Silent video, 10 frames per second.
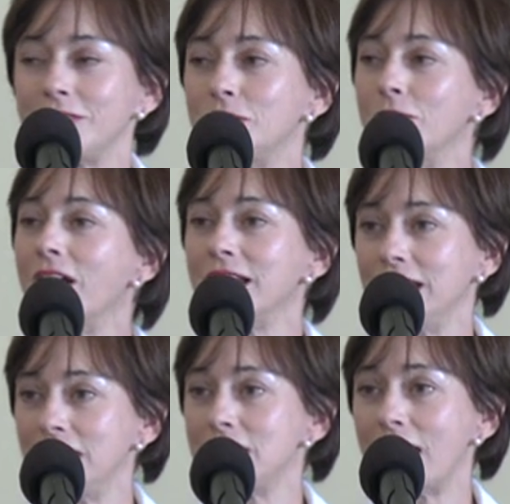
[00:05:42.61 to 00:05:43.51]
do not
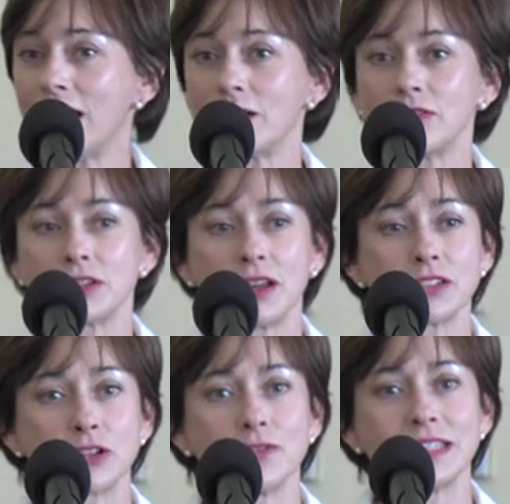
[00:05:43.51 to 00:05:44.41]
need our
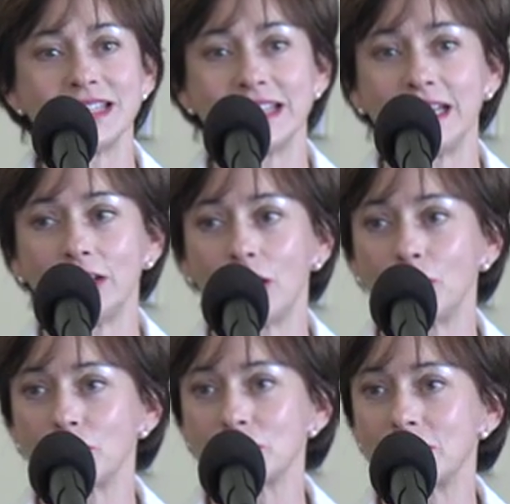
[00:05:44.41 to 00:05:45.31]
services any
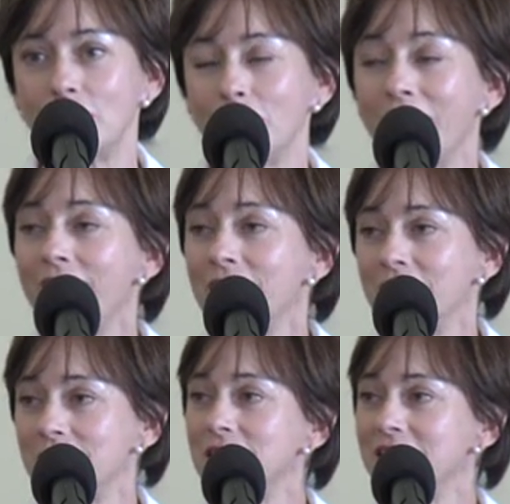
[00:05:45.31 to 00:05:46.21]
longer. So
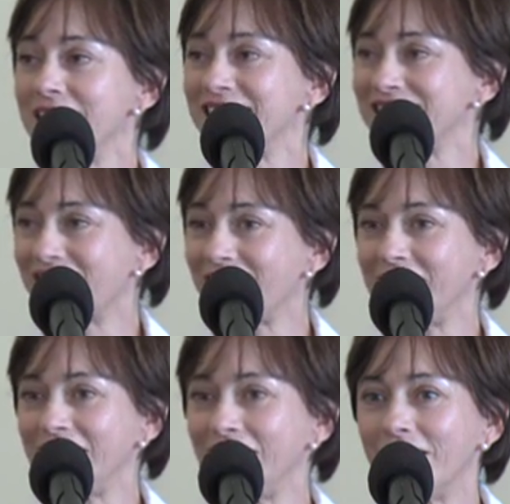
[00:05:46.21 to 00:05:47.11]
this is an
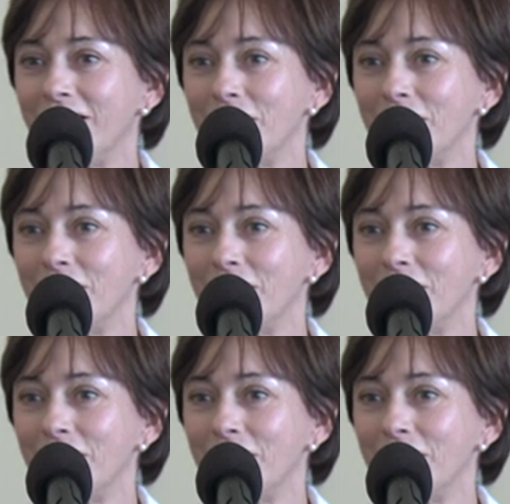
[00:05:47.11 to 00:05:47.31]
exciting